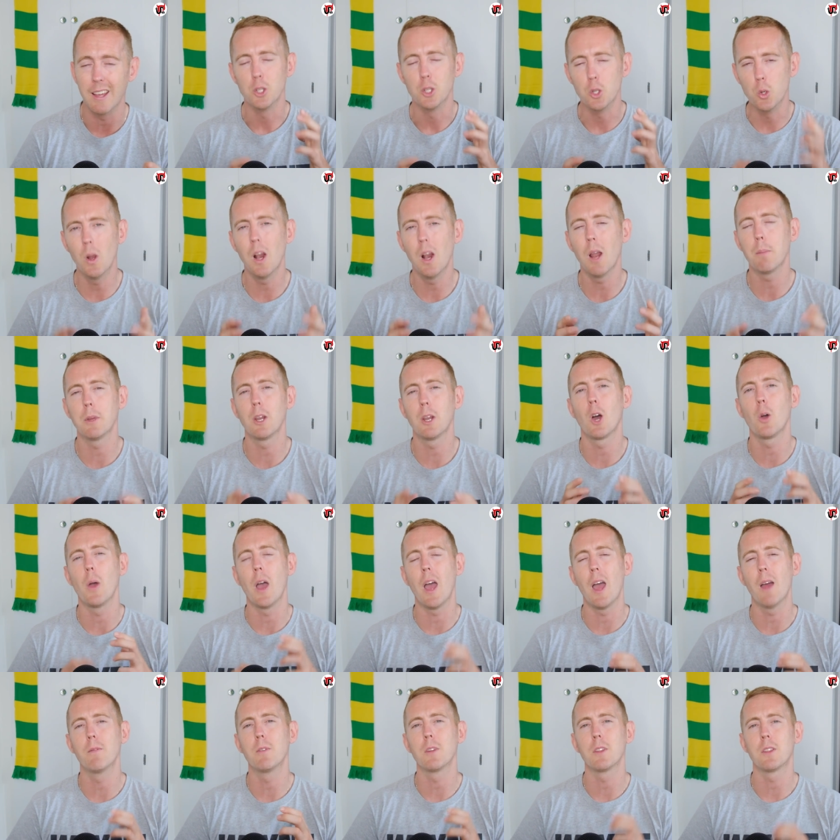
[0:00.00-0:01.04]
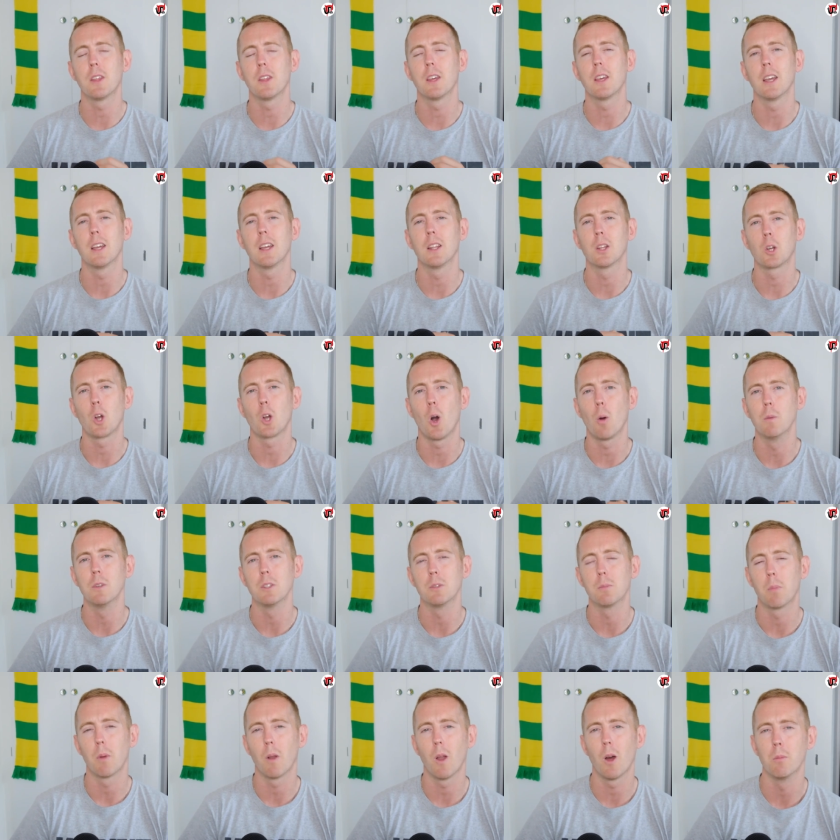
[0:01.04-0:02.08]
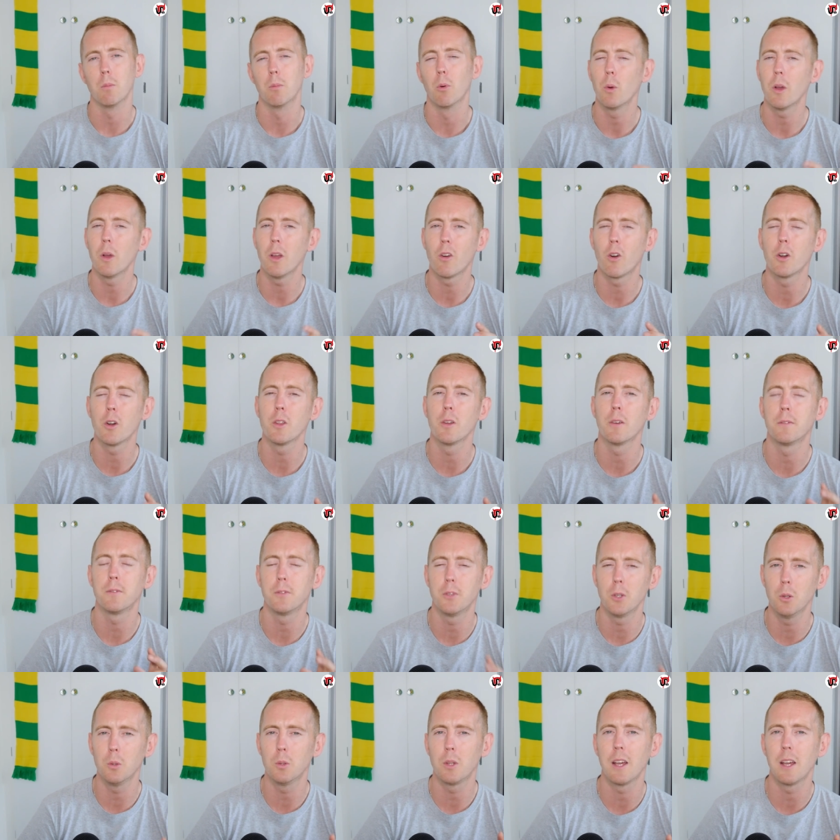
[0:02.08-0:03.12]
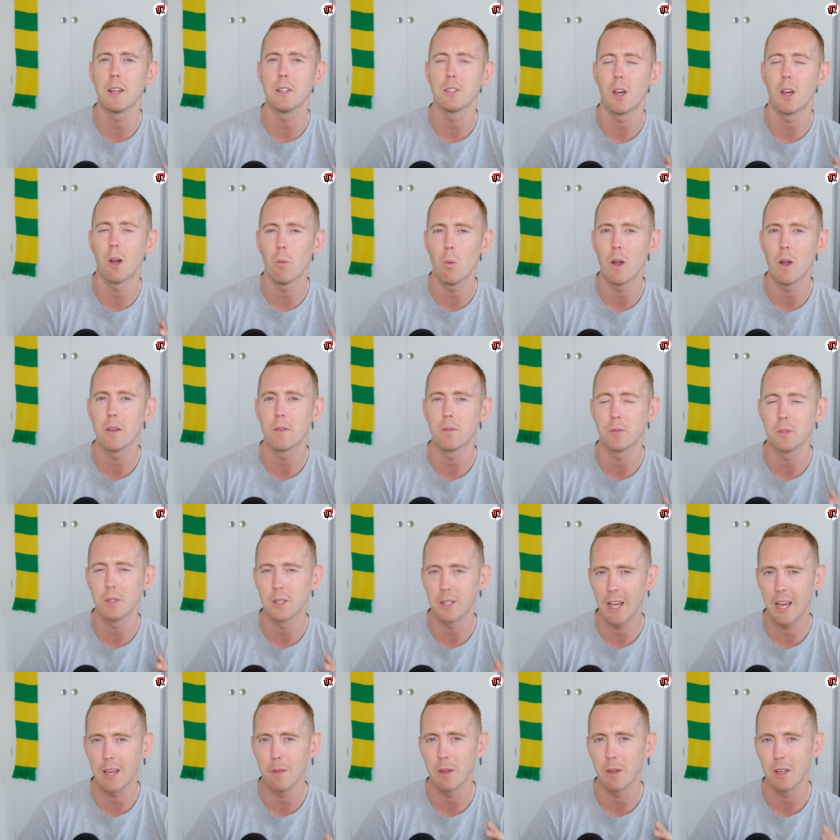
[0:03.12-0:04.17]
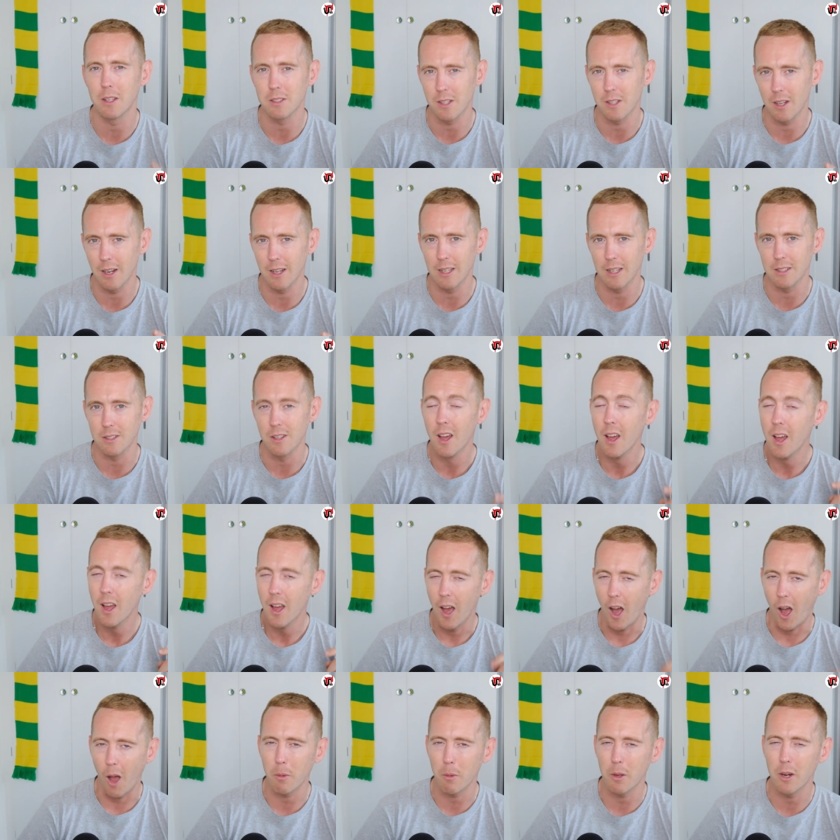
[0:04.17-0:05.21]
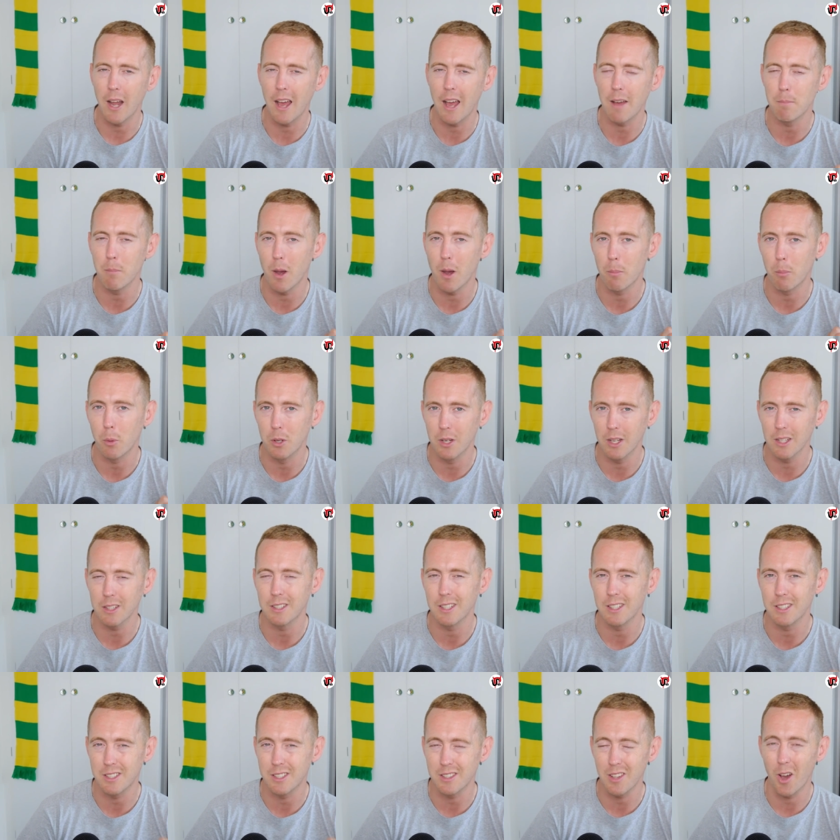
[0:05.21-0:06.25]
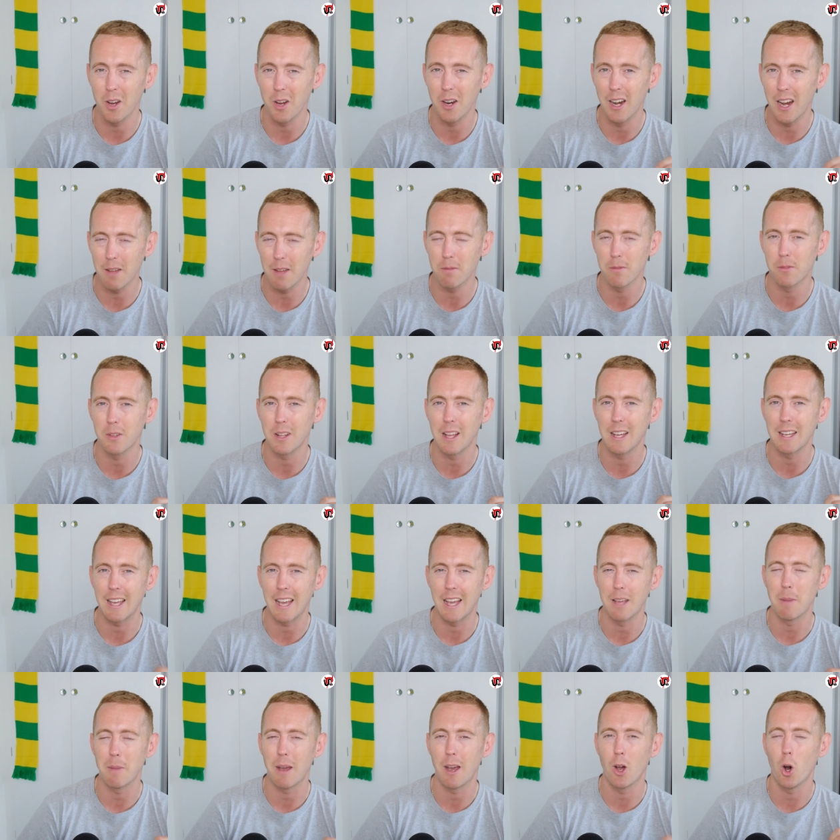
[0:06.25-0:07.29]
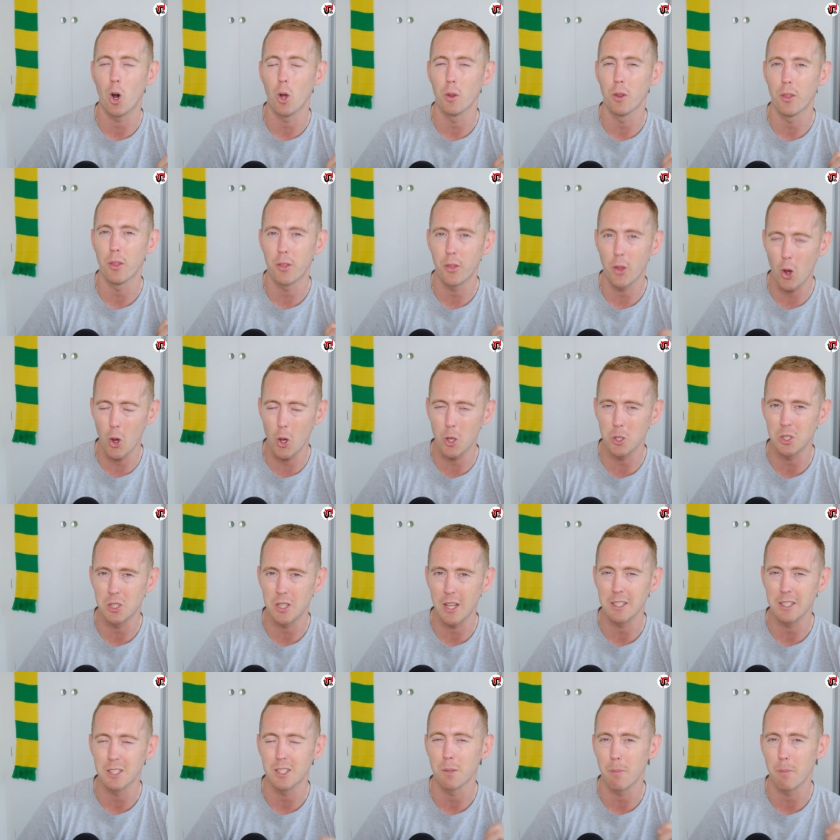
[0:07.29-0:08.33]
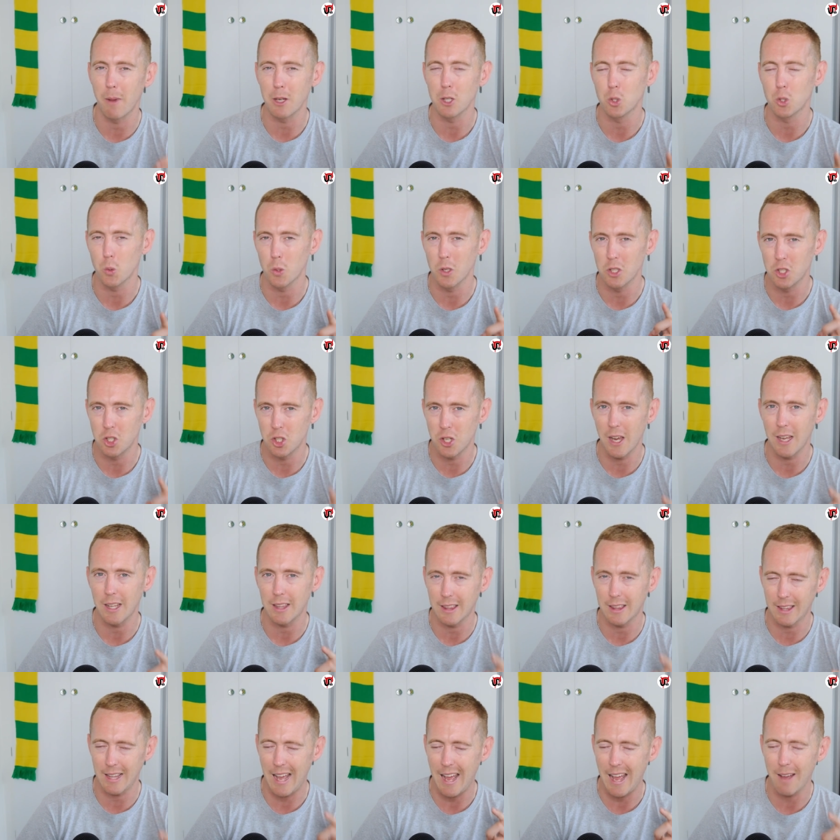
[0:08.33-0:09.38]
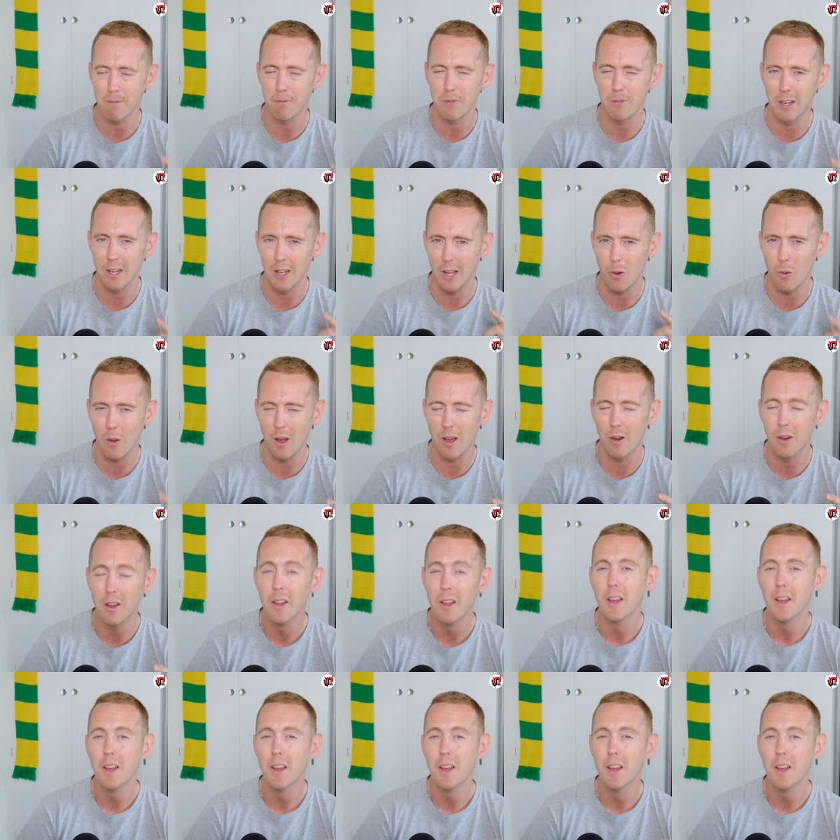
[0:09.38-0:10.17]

You let me know everything in the comments below. But we are only a few days away from the game against Leeds. I'm going to have my predicted starting 11 for that game out on Thursday. So make sure you check that video out.